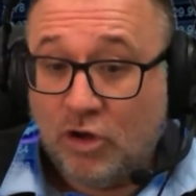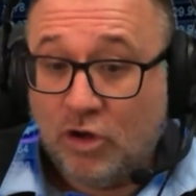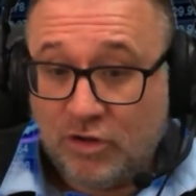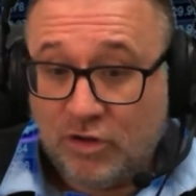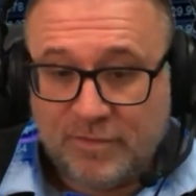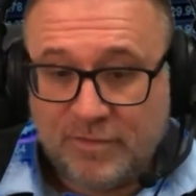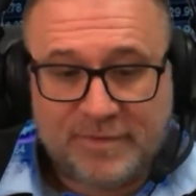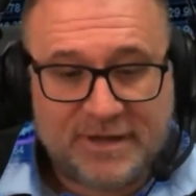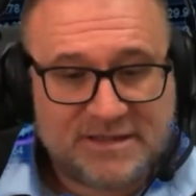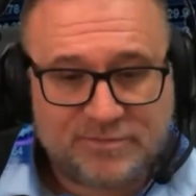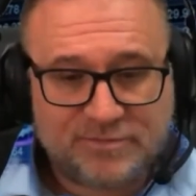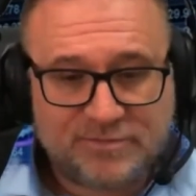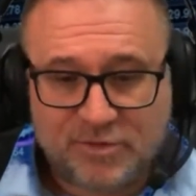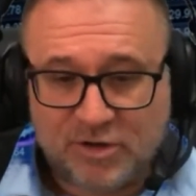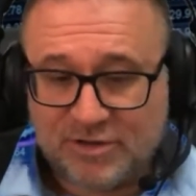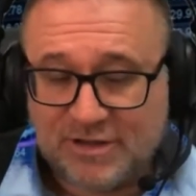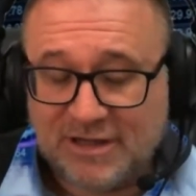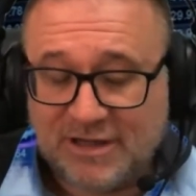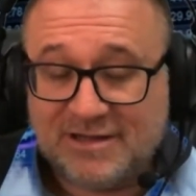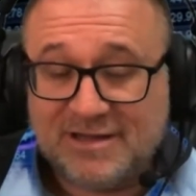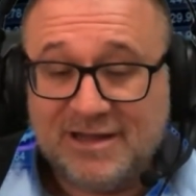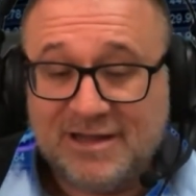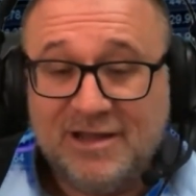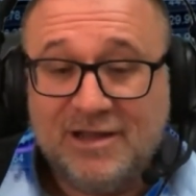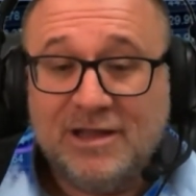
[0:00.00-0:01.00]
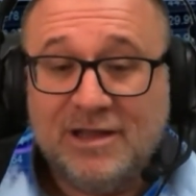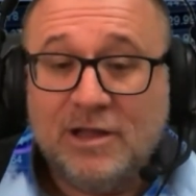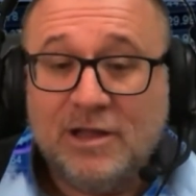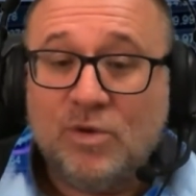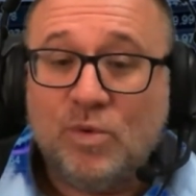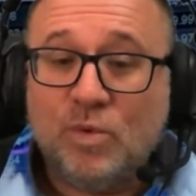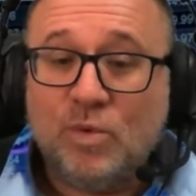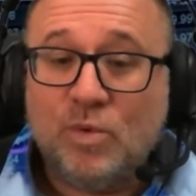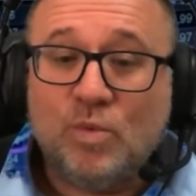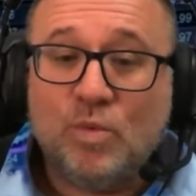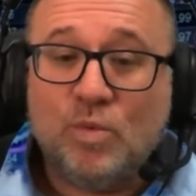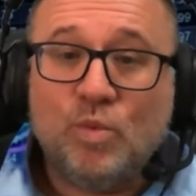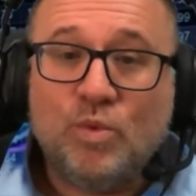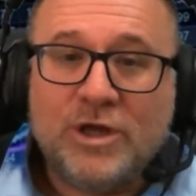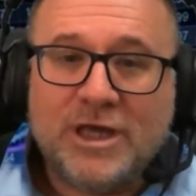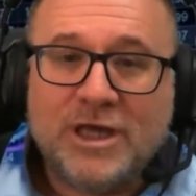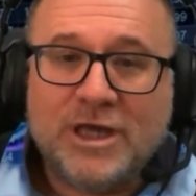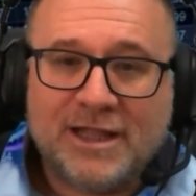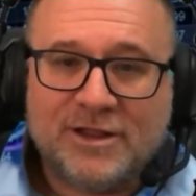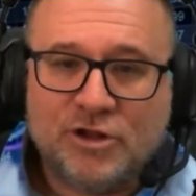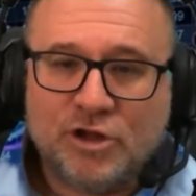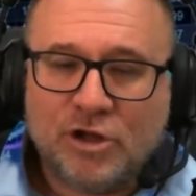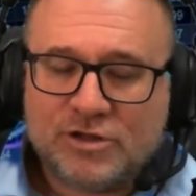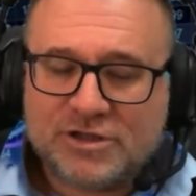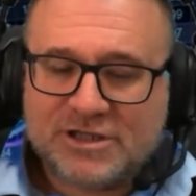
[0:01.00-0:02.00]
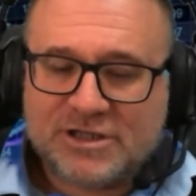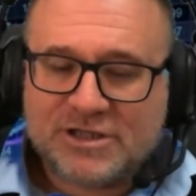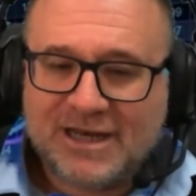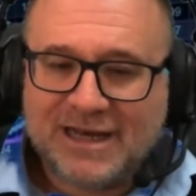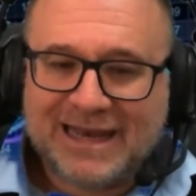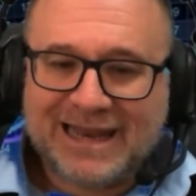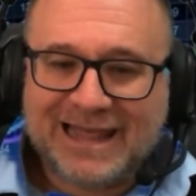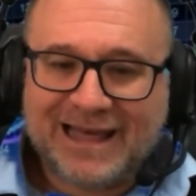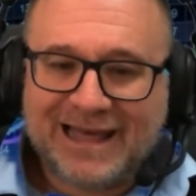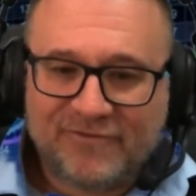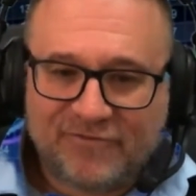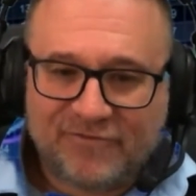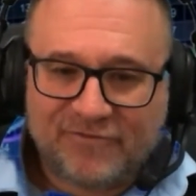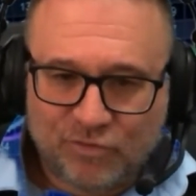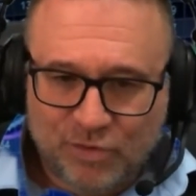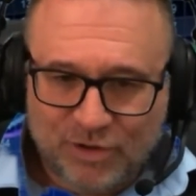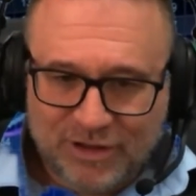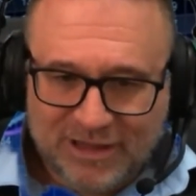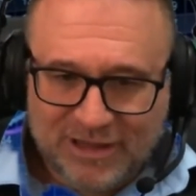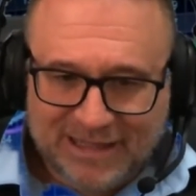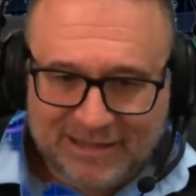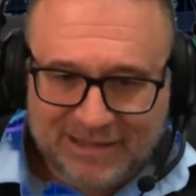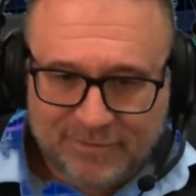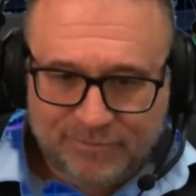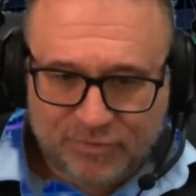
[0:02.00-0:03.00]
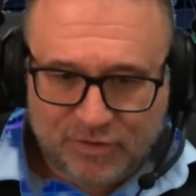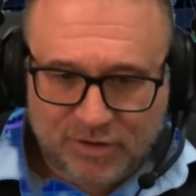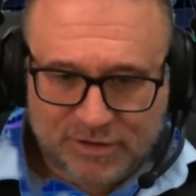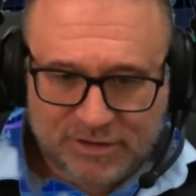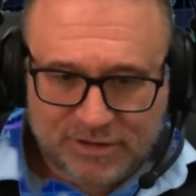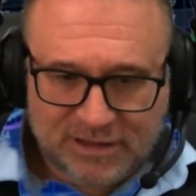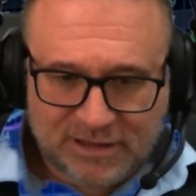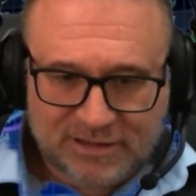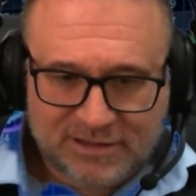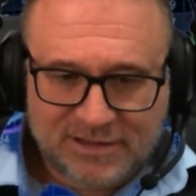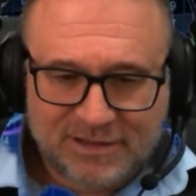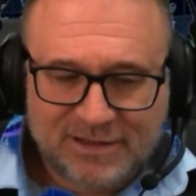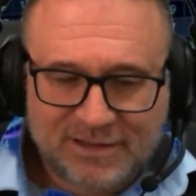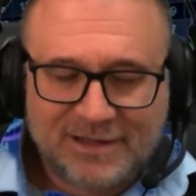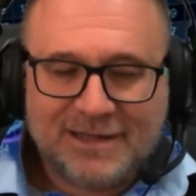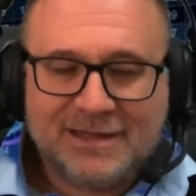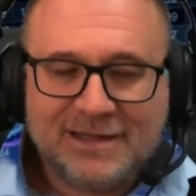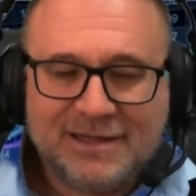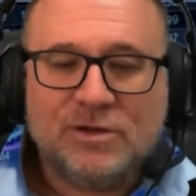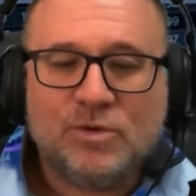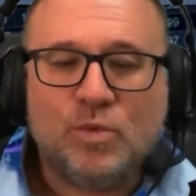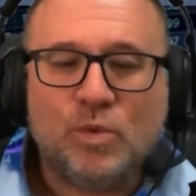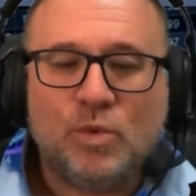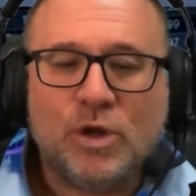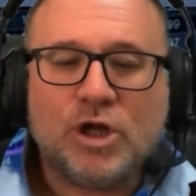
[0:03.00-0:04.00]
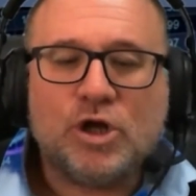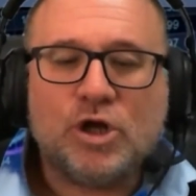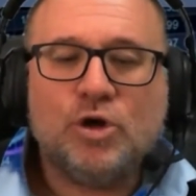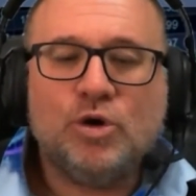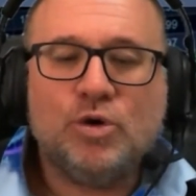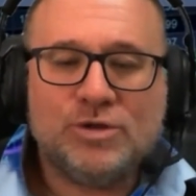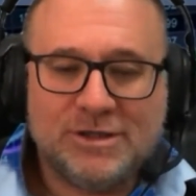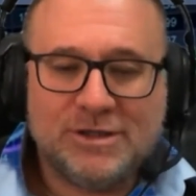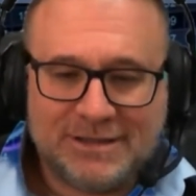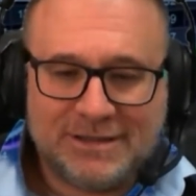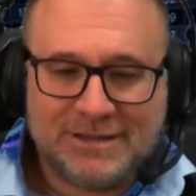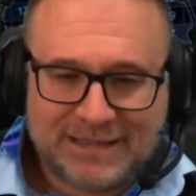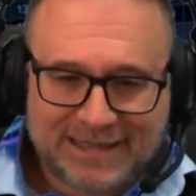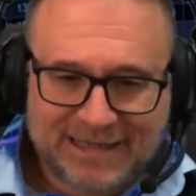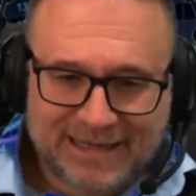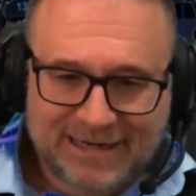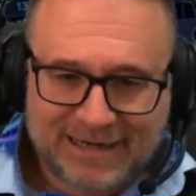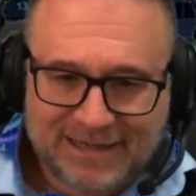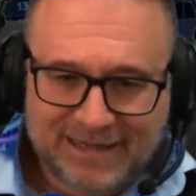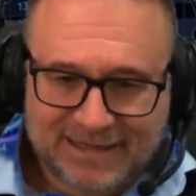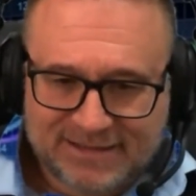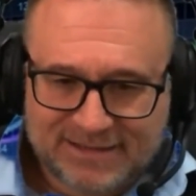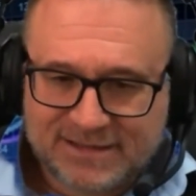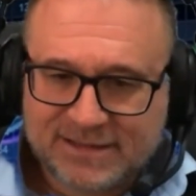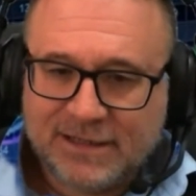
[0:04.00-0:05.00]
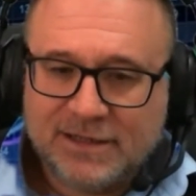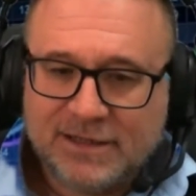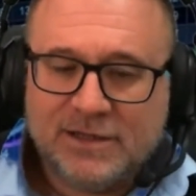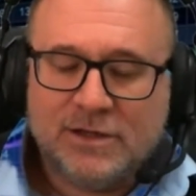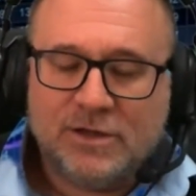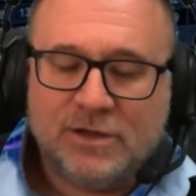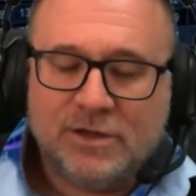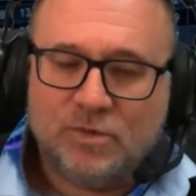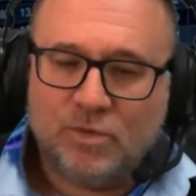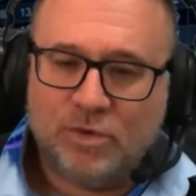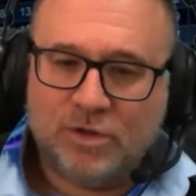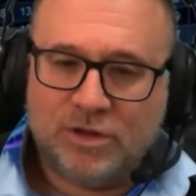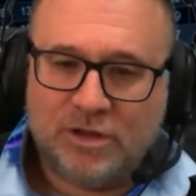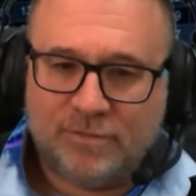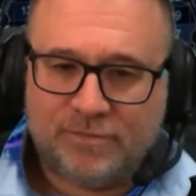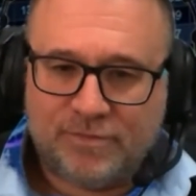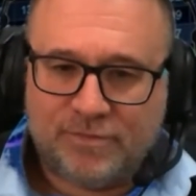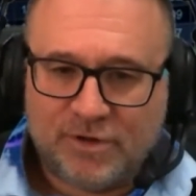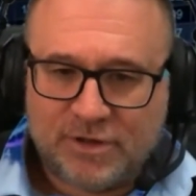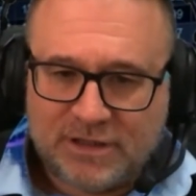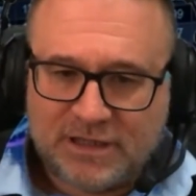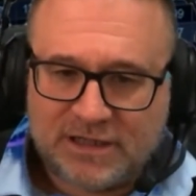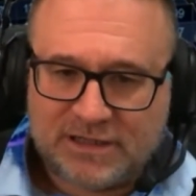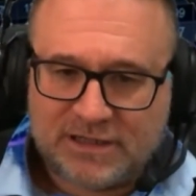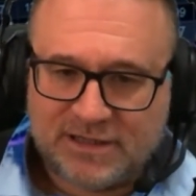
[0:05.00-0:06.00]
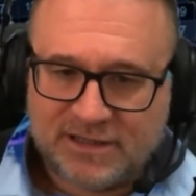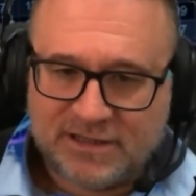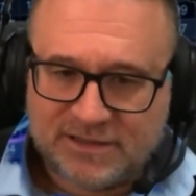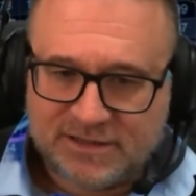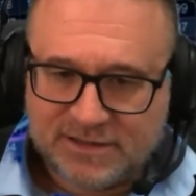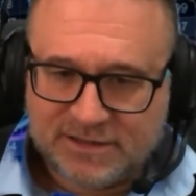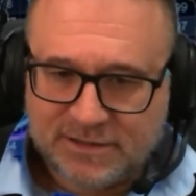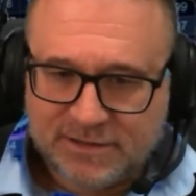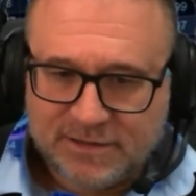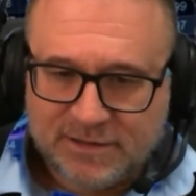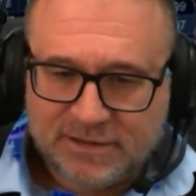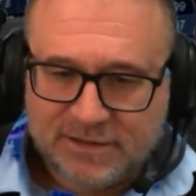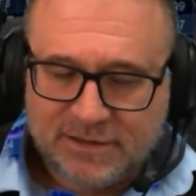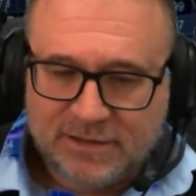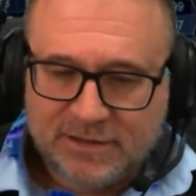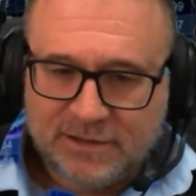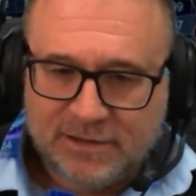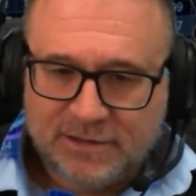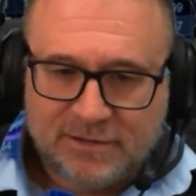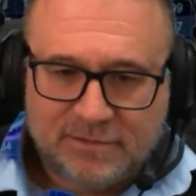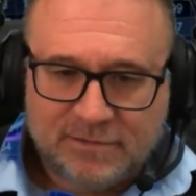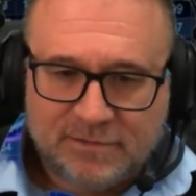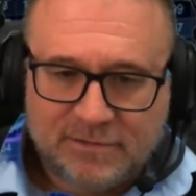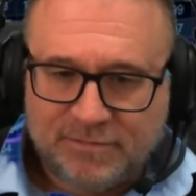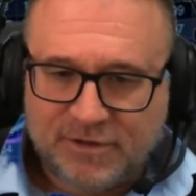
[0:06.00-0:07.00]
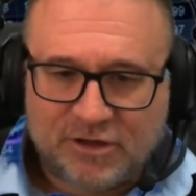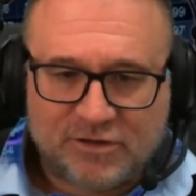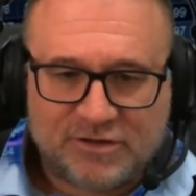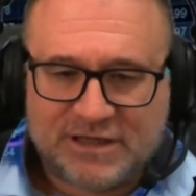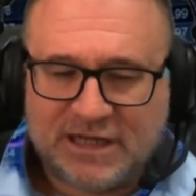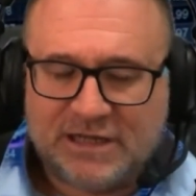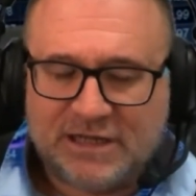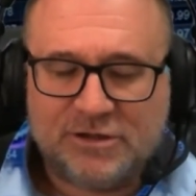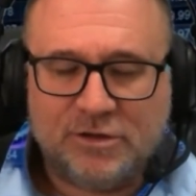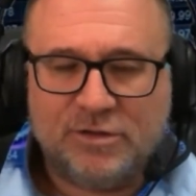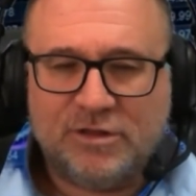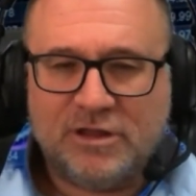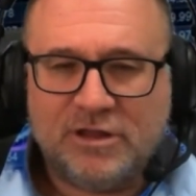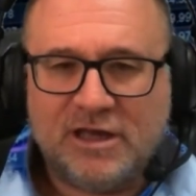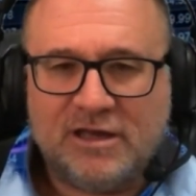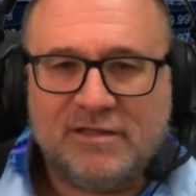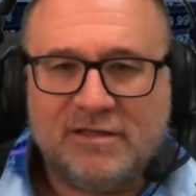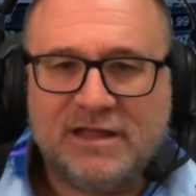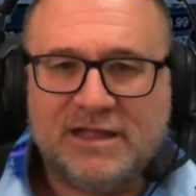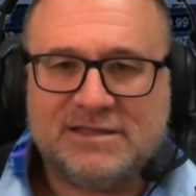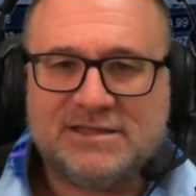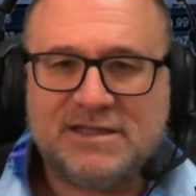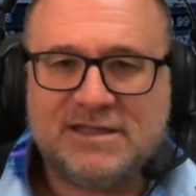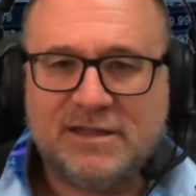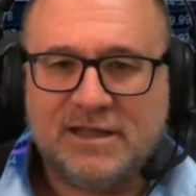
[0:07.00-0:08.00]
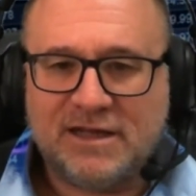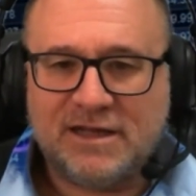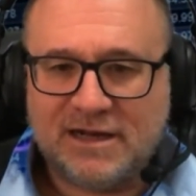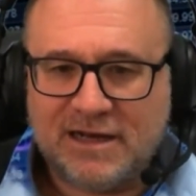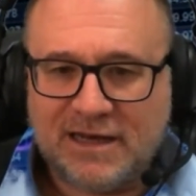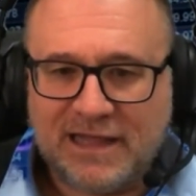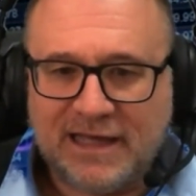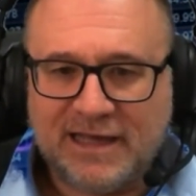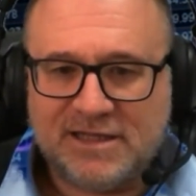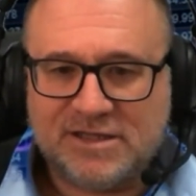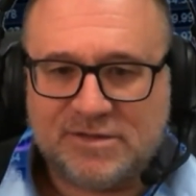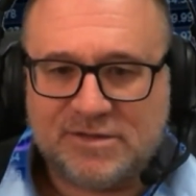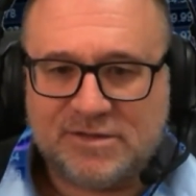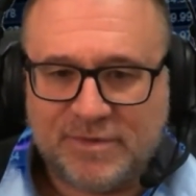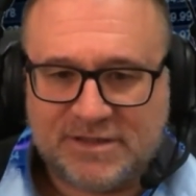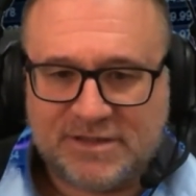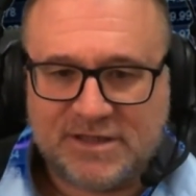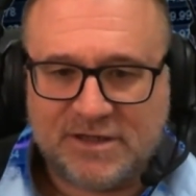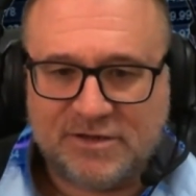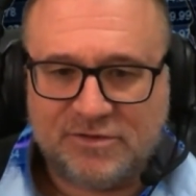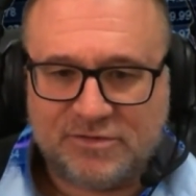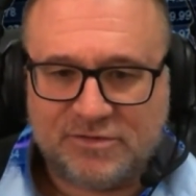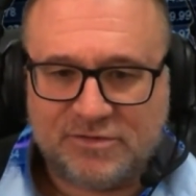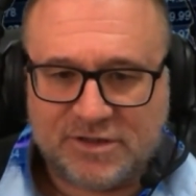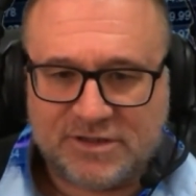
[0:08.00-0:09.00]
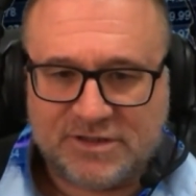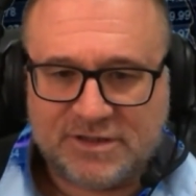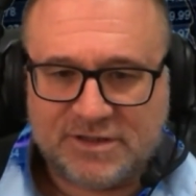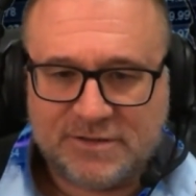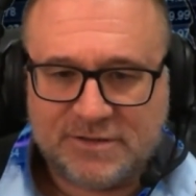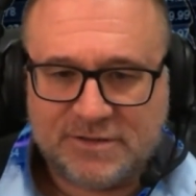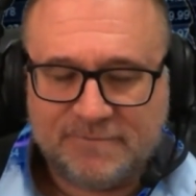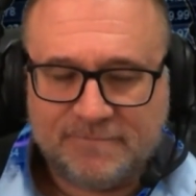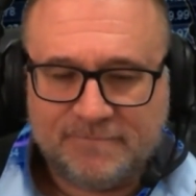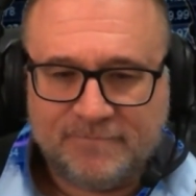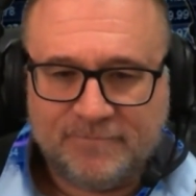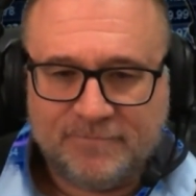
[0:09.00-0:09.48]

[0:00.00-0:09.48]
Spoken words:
or the best product. we are not in love with any product. We couldn't care less what the product is, because I don't think that's in the client's best interest.